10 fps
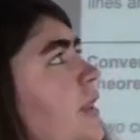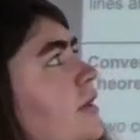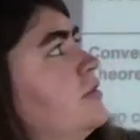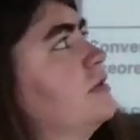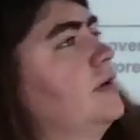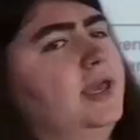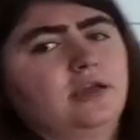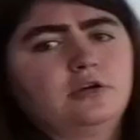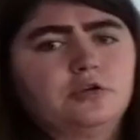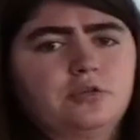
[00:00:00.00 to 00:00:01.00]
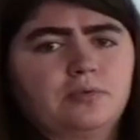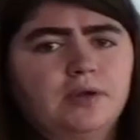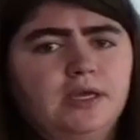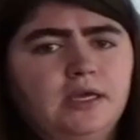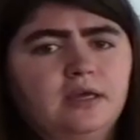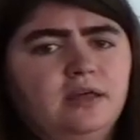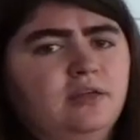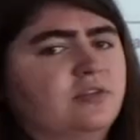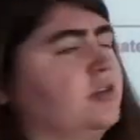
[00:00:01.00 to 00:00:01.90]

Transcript: so angle 3 is